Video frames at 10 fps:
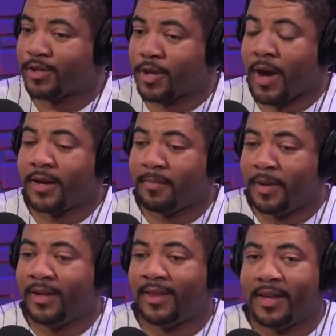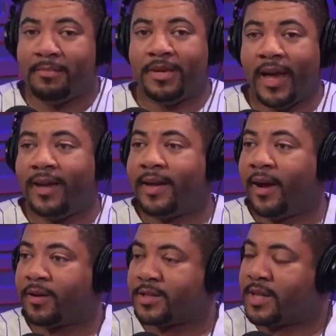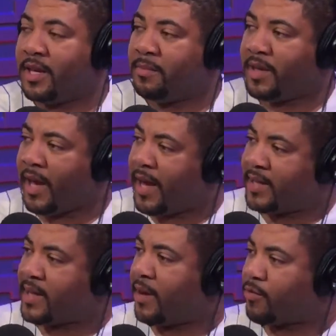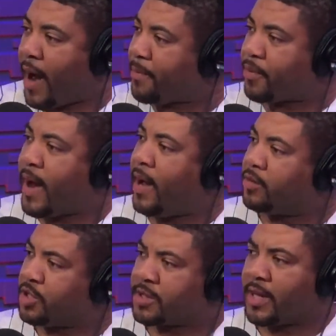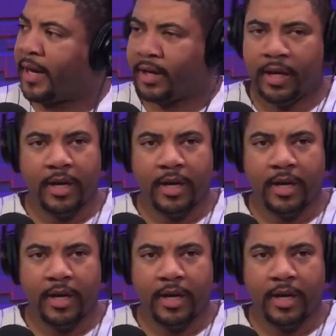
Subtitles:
trying to be the NBA now, because the NBA has that wraparound, just like